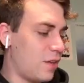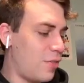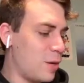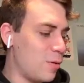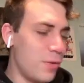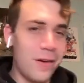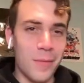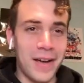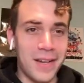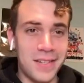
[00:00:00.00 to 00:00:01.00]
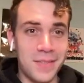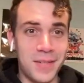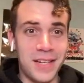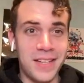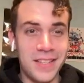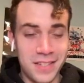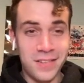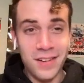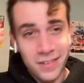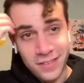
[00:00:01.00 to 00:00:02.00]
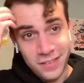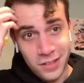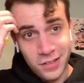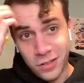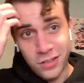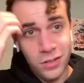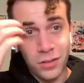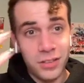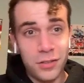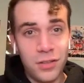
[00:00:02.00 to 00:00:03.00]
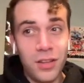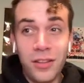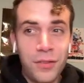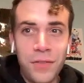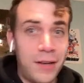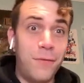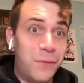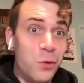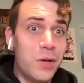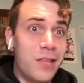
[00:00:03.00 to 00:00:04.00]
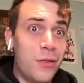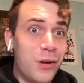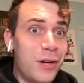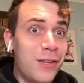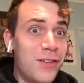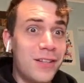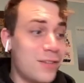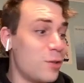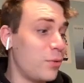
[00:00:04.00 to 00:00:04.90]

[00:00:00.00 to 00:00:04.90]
nothing but mirror matches because there are like fewer than 30 units that are